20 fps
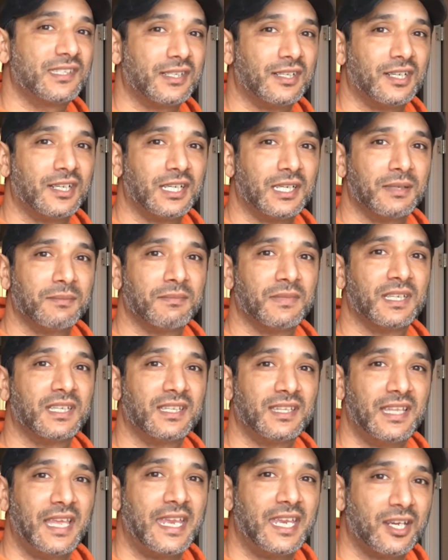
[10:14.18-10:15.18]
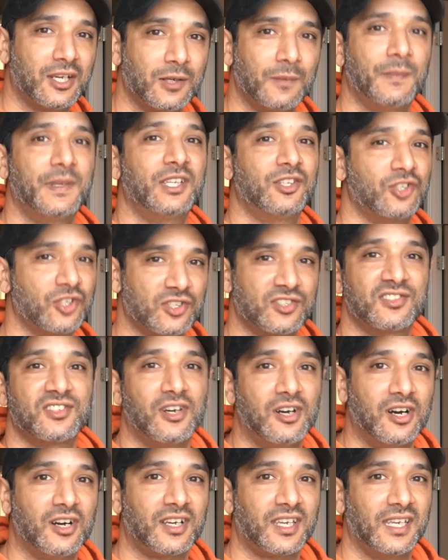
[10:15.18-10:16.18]
time they hear me just
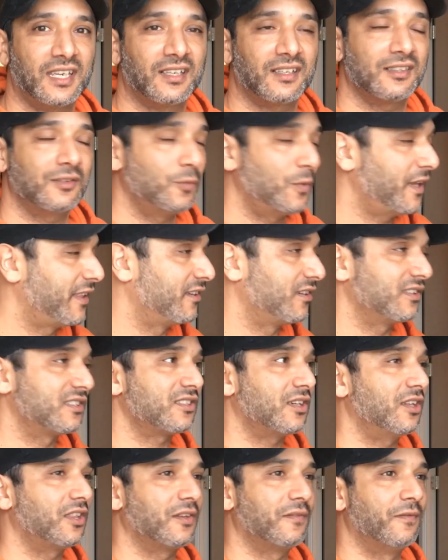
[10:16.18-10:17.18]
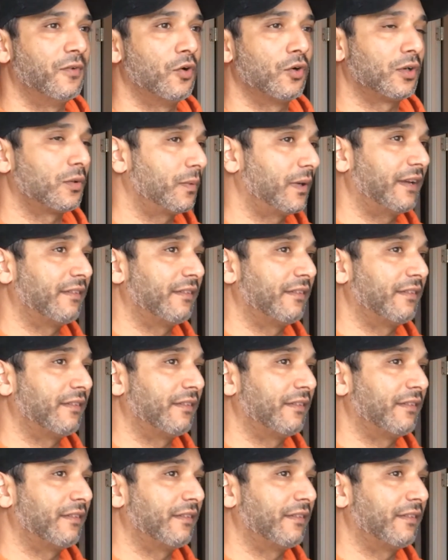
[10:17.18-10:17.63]
talking, whether it's on the phone or